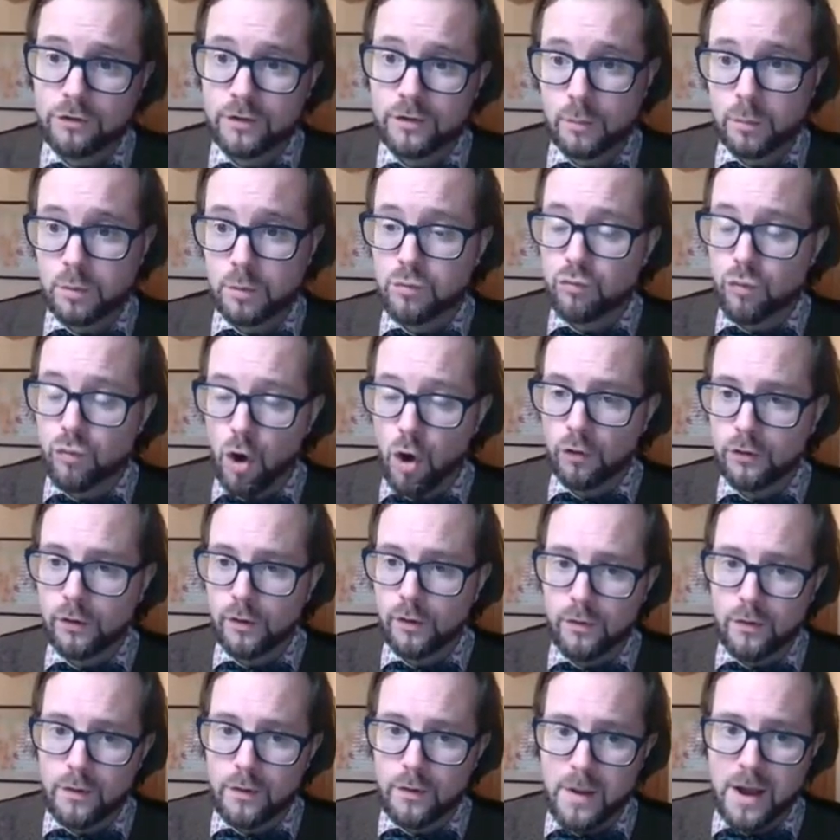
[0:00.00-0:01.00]
It would rot
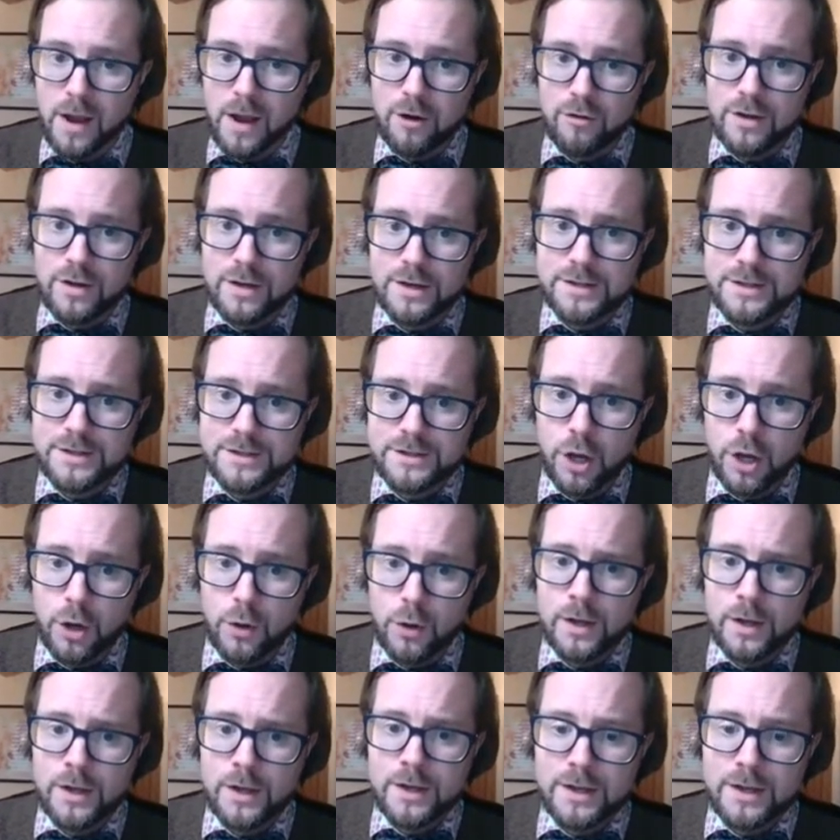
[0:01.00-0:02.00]
the berries. So
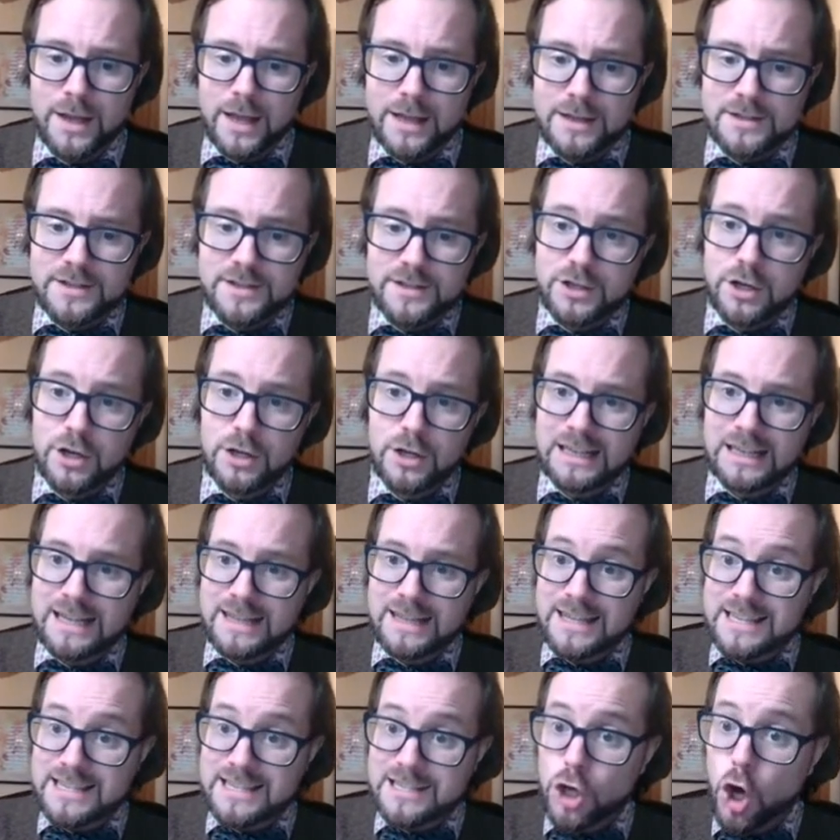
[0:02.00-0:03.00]
it's certainly
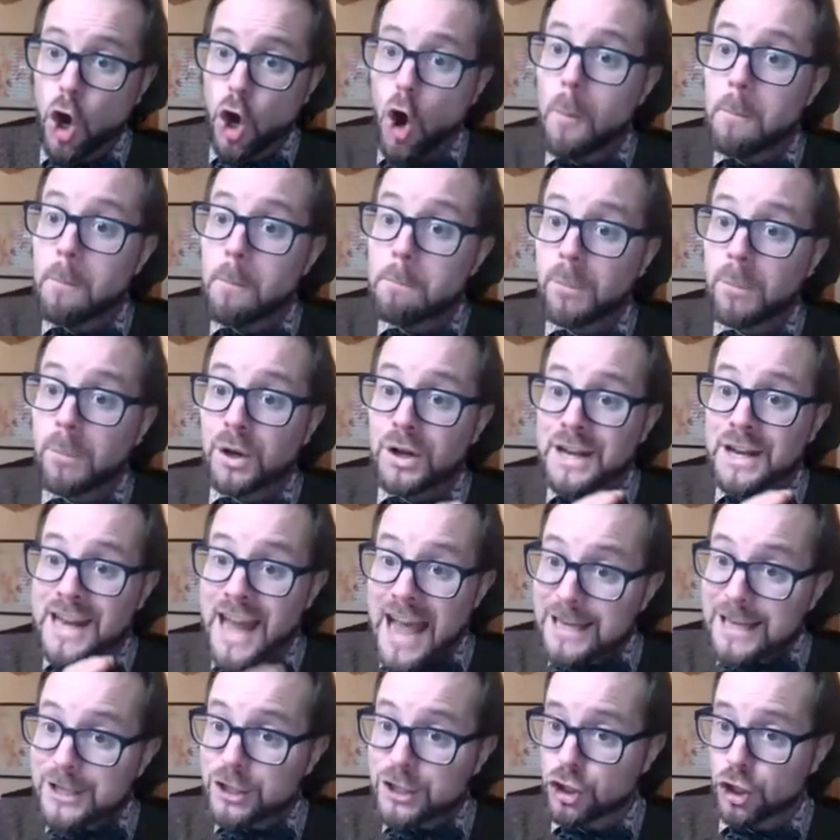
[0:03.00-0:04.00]
this
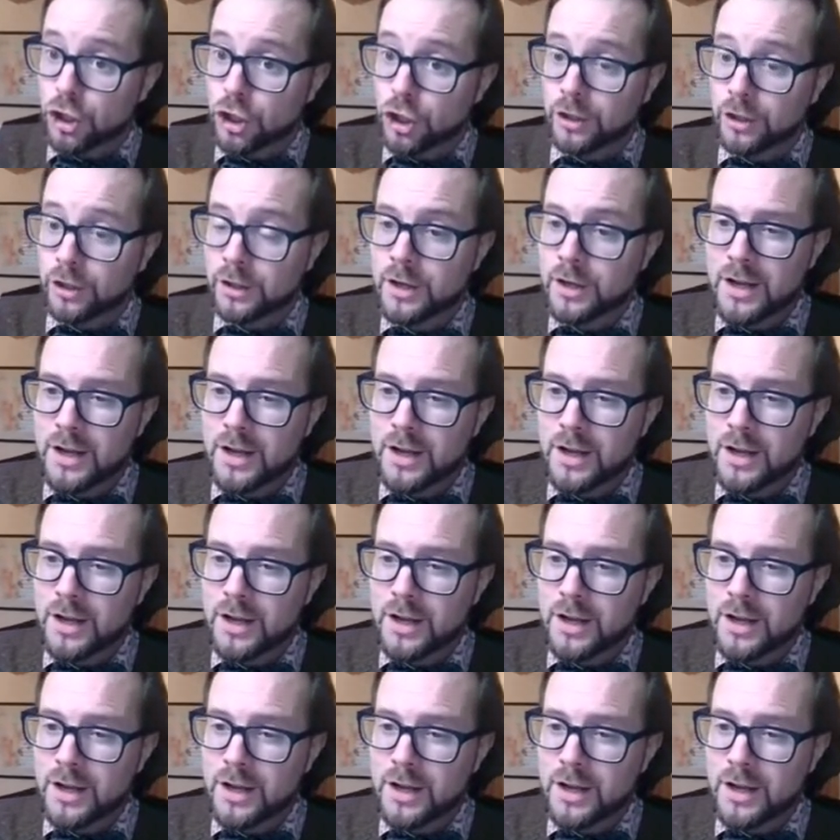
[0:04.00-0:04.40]
combination